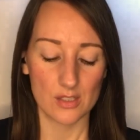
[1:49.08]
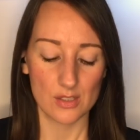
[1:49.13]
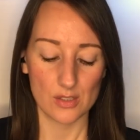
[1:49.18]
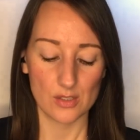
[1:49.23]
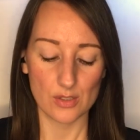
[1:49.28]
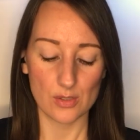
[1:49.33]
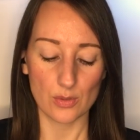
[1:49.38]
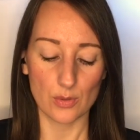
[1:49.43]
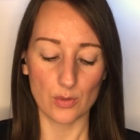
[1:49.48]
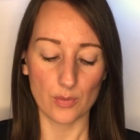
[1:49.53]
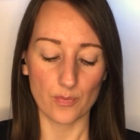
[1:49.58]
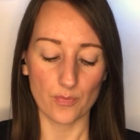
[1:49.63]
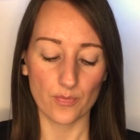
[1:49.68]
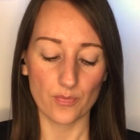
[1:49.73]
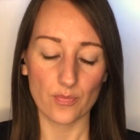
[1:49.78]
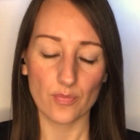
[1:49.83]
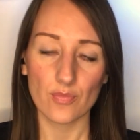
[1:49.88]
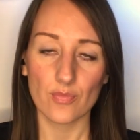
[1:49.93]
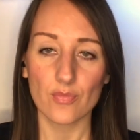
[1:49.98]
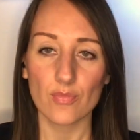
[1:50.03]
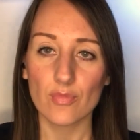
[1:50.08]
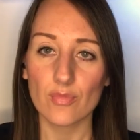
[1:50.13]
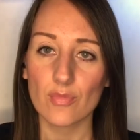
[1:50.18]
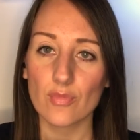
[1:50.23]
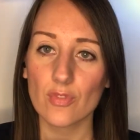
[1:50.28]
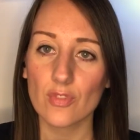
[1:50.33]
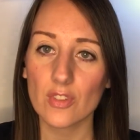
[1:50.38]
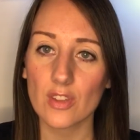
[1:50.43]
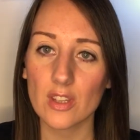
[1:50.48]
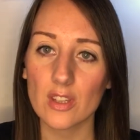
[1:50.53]
So
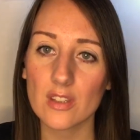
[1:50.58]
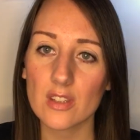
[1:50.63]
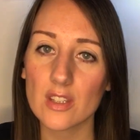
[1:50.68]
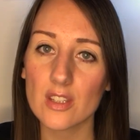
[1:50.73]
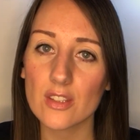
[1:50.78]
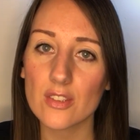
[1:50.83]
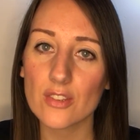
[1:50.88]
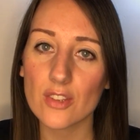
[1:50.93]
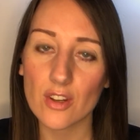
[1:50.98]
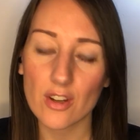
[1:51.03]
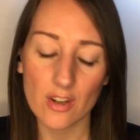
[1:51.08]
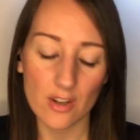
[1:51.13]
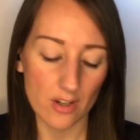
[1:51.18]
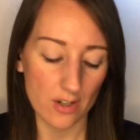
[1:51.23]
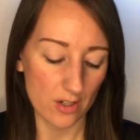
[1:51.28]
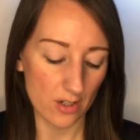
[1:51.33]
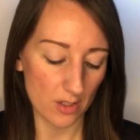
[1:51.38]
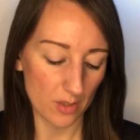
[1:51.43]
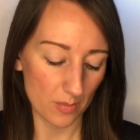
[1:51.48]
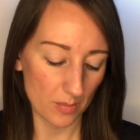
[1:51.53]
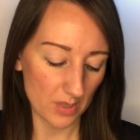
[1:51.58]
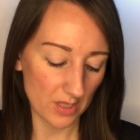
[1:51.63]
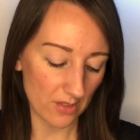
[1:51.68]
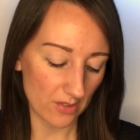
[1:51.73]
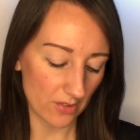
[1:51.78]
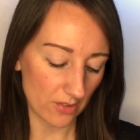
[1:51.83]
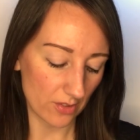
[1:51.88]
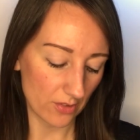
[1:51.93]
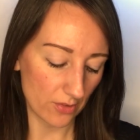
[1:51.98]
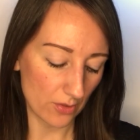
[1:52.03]
these are
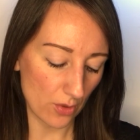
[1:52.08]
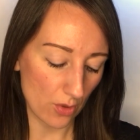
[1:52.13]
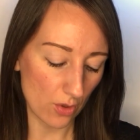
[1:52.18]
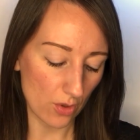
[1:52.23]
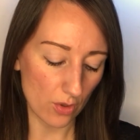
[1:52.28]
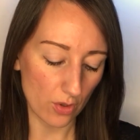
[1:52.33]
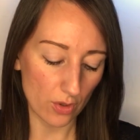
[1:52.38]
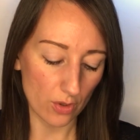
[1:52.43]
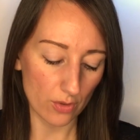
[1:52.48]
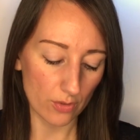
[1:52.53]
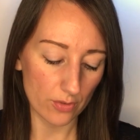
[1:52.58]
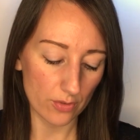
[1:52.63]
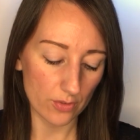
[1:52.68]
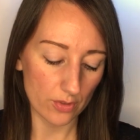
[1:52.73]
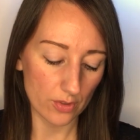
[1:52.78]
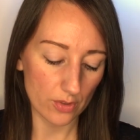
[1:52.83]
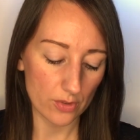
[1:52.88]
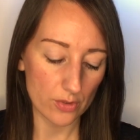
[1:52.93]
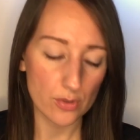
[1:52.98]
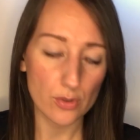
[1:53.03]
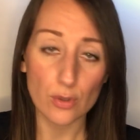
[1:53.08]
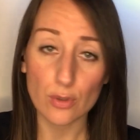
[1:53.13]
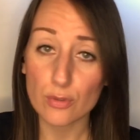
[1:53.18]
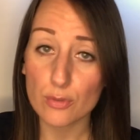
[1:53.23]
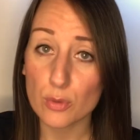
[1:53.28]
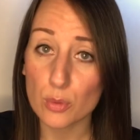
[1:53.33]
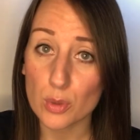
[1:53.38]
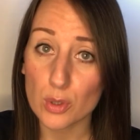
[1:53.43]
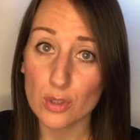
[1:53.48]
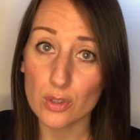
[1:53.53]
pieces of
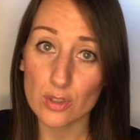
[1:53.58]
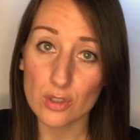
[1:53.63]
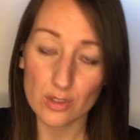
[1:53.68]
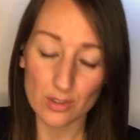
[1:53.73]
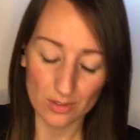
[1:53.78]
softwood,